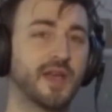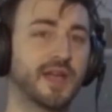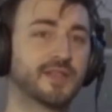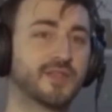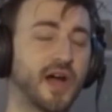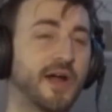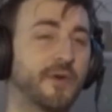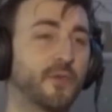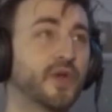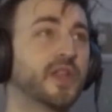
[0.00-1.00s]
And so I
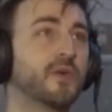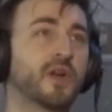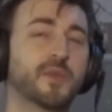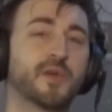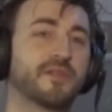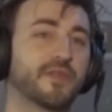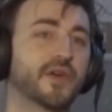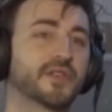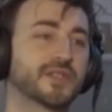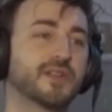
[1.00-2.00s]
really want to be
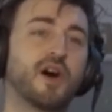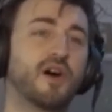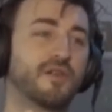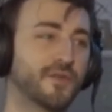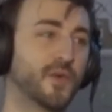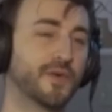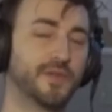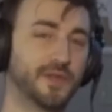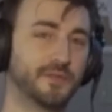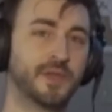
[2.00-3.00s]
versed in all 4 of them.